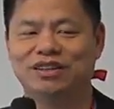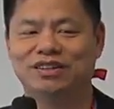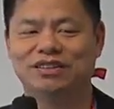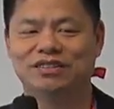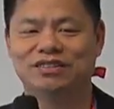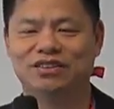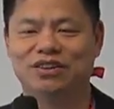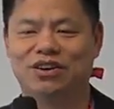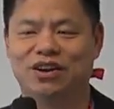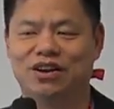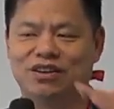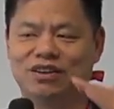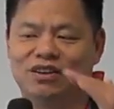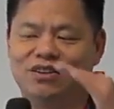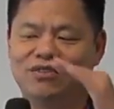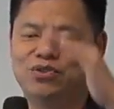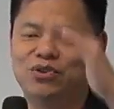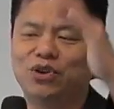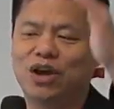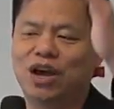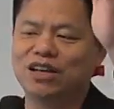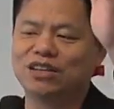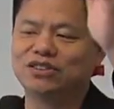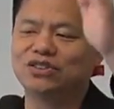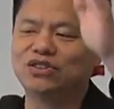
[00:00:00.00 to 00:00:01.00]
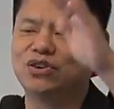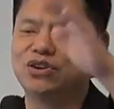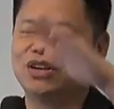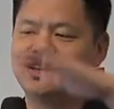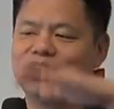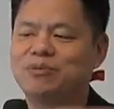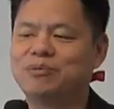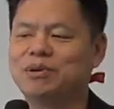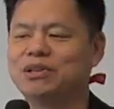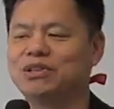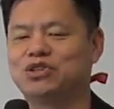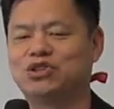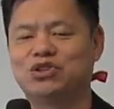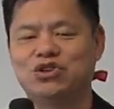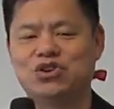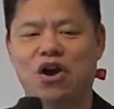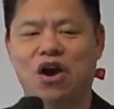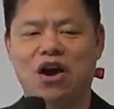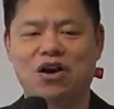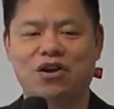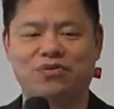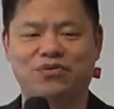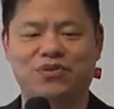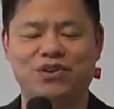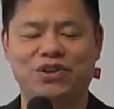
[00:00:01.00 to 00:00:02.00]
So if you guys know anything about
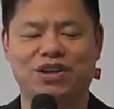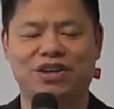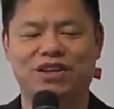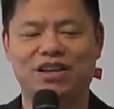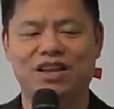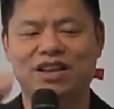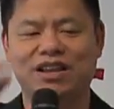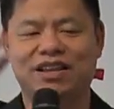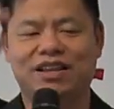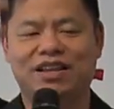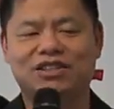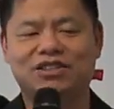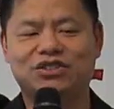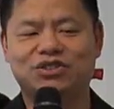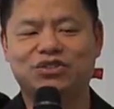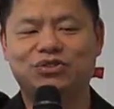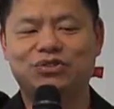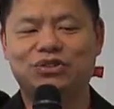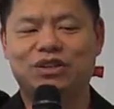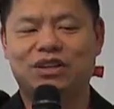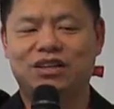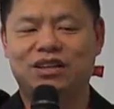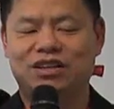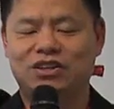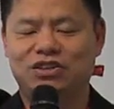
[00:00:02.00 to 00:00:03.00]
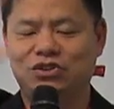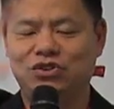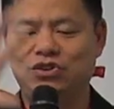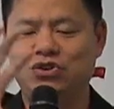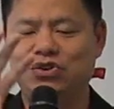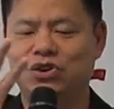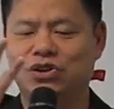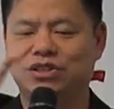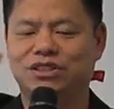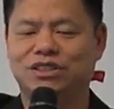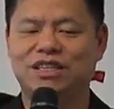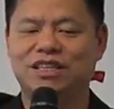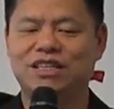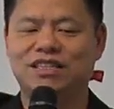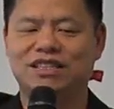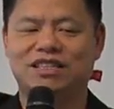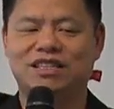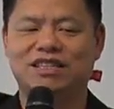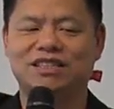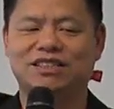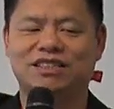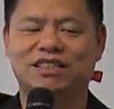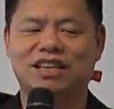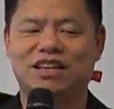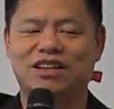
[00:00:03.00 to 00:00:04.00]
geography, Connecticut's New York City's in
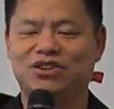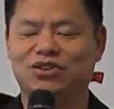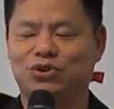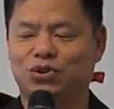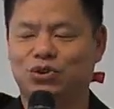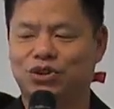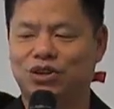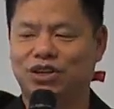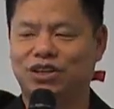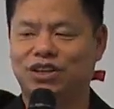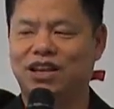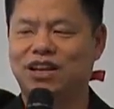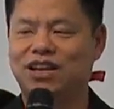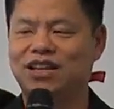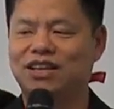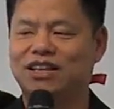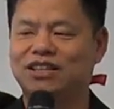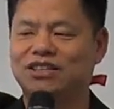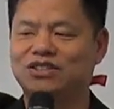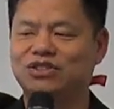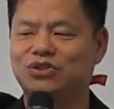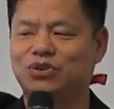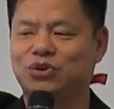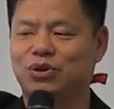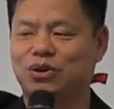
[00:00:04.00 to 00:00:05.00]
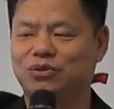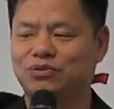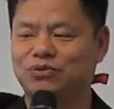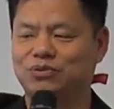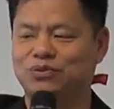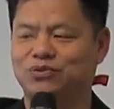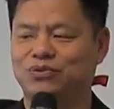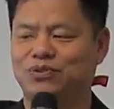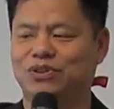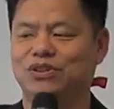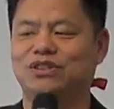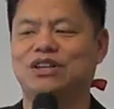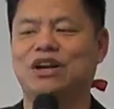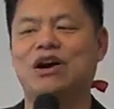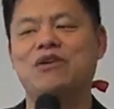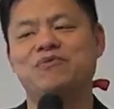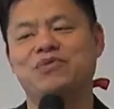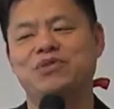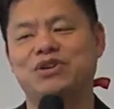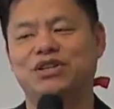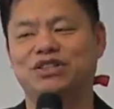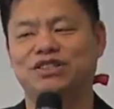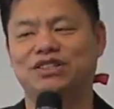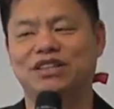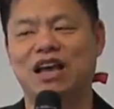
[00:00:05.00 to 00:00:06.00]
the center, Connecticut's north,
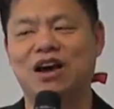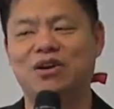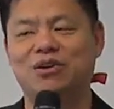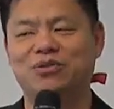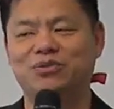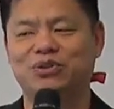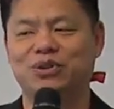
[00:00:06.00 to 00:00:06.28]
Philadelphia's south.